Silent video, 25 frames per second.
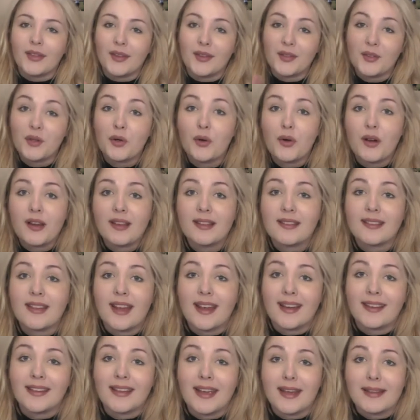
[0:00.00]
The Tourist
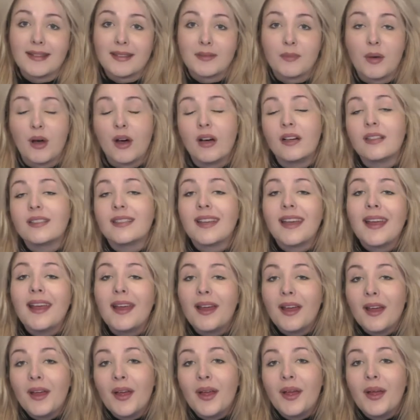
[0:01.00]
and Get Smart.
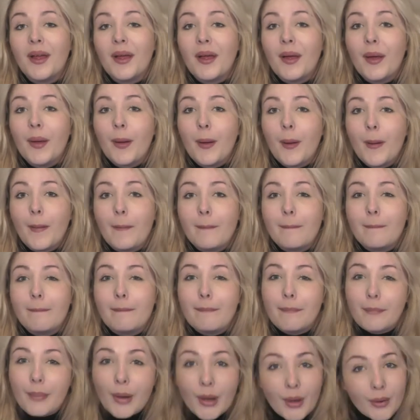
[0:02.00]

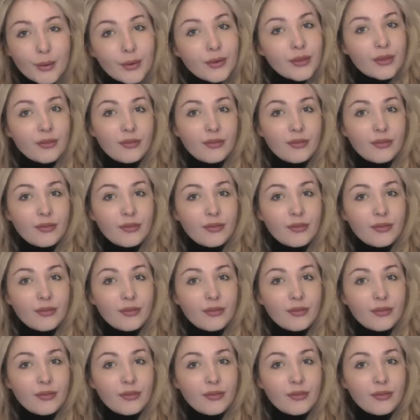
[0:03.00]
Both